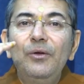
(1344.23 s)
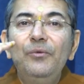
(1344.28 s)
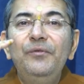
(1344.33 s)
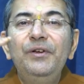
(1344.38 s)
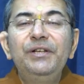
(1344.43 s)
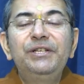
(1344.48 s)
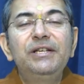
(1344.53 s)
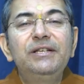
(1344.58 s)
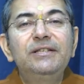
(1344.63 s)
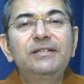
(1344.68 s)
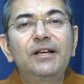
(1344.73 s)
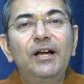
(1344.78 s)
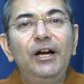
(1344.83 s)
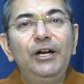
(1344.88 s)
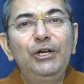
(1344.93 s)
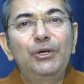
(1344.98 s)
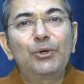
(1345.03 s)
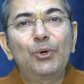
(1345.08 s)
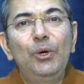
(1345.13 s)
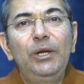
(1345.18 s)
which is
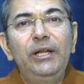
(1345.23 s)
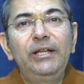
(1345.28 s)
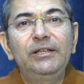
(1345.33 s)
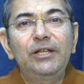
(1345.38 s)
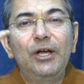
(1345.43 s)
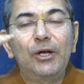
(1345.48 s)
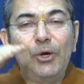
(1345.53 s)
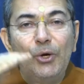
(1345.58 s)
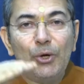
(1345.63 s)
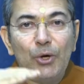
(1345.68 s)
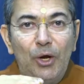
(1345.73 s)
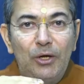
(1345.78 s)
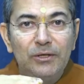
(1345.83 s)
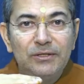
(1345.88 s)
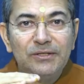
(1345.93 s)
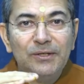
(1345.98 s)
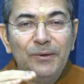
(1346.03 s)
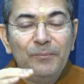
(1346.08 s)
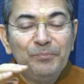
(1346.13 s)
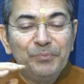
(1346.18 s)
controlling the
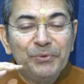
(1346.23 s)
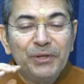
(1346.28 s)
gross.